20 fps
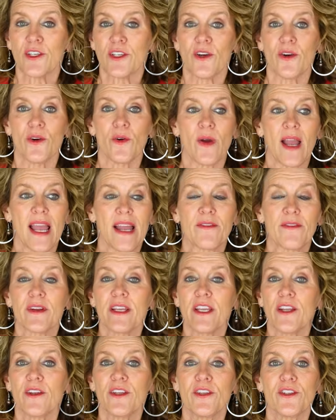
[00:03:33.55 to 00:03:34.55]
So
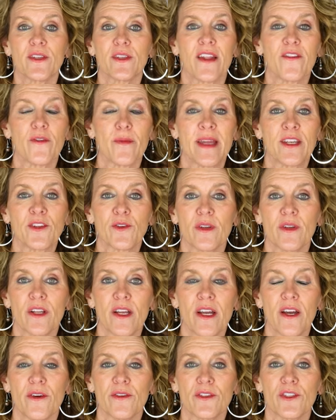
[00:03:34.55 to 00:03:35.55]
every year you should have a mentor and a
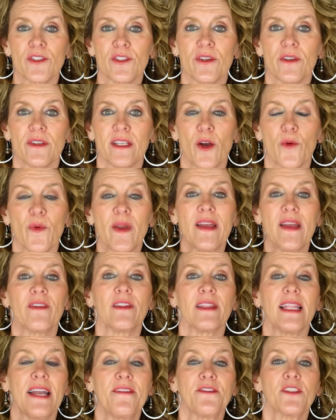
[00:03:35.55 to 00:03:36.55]
coach. Now, we have
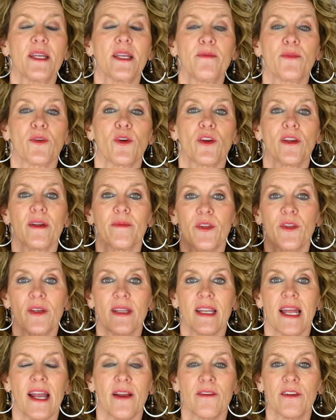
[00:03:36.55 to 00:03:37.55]
a lifetime program. You
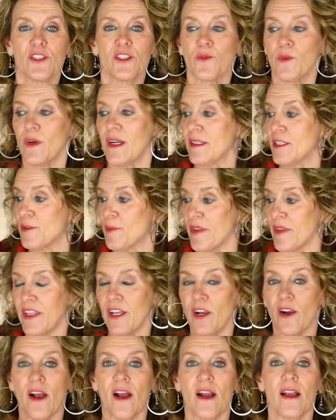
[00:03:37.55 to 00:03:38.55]
can hire us once, but
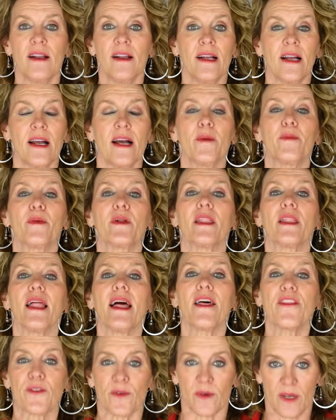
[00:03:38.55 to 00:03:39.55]
there are a
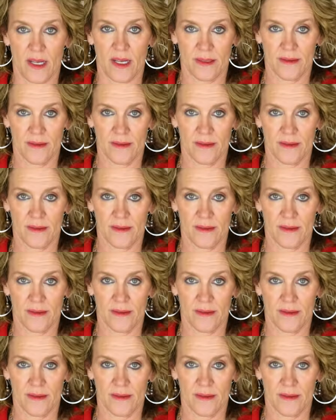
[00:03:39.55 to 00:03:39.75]
plethora